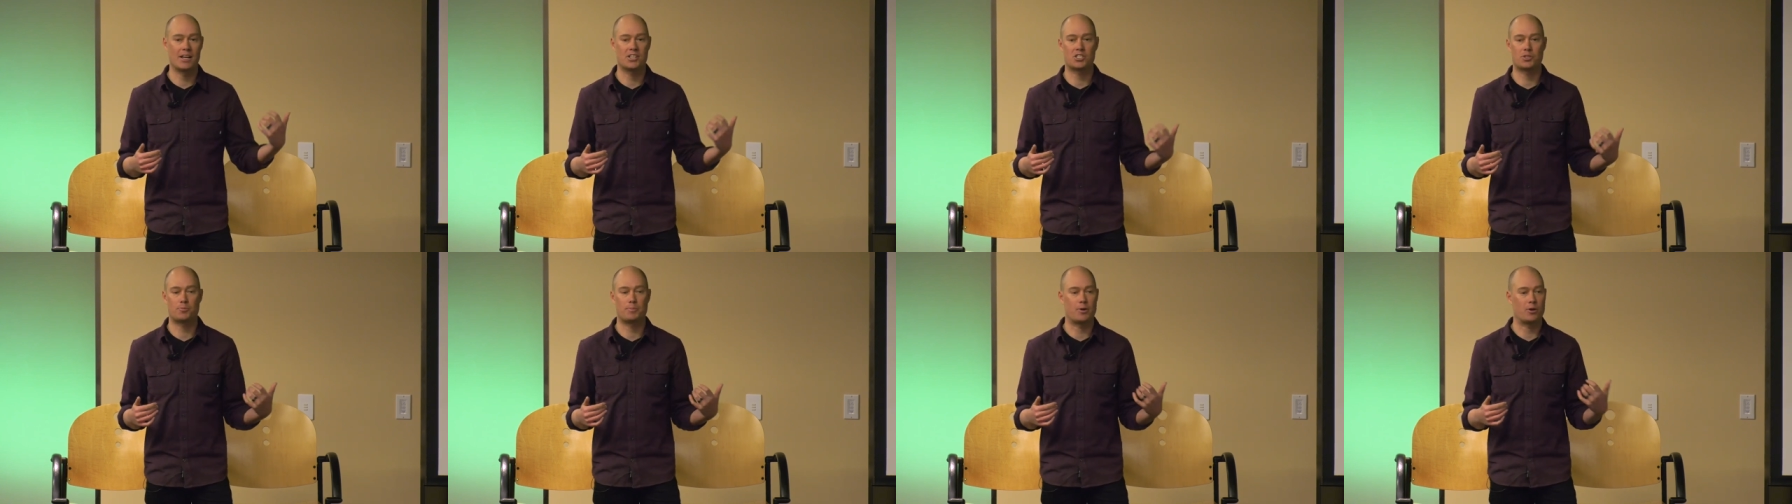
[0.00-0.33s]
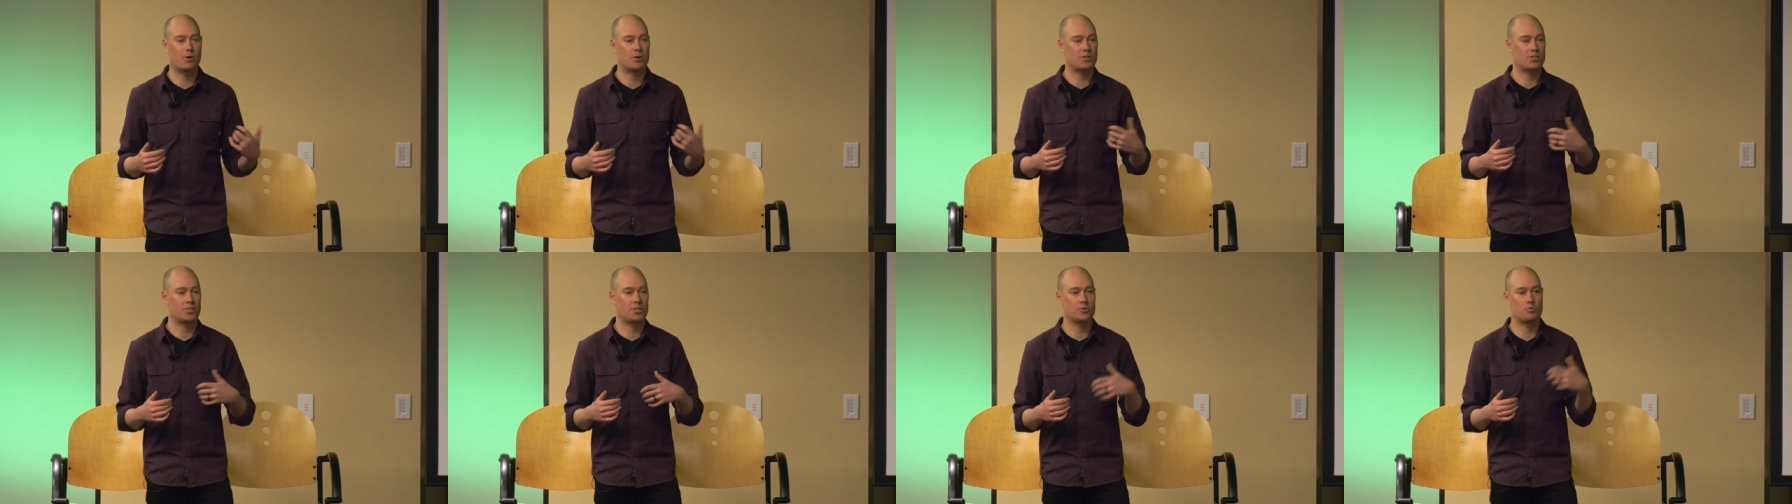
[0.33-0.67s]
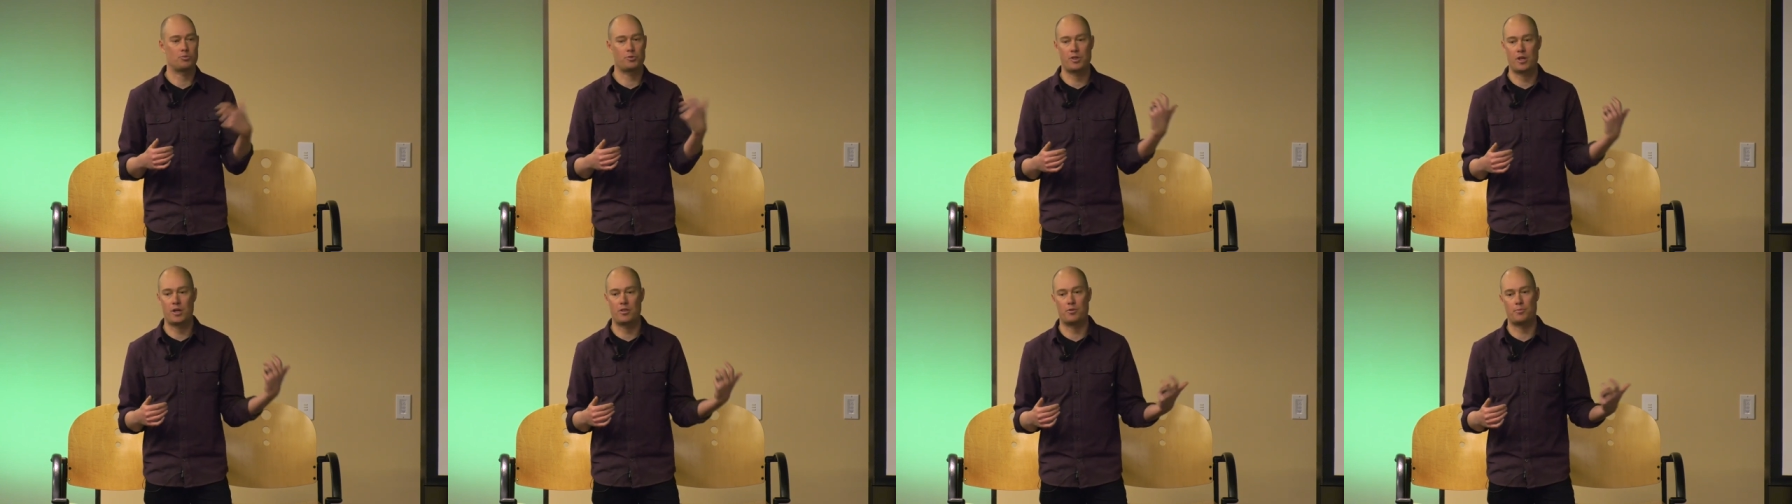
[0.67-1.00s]
experiences
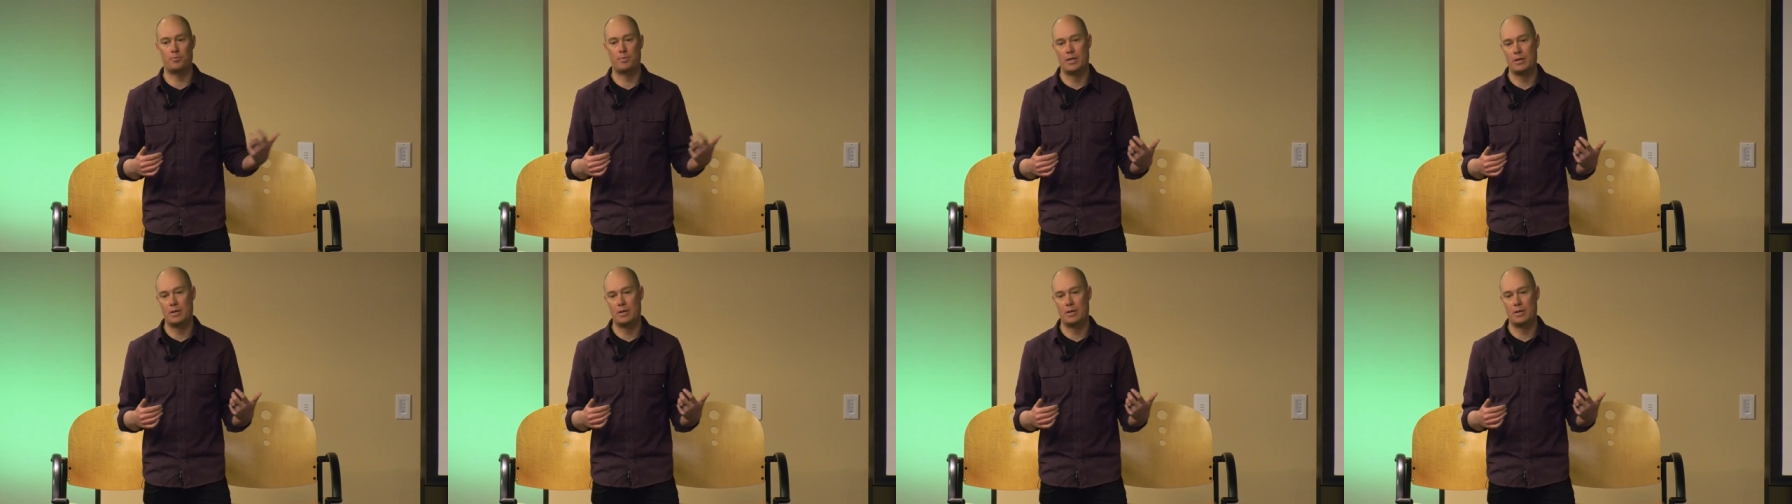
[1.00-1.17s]
with other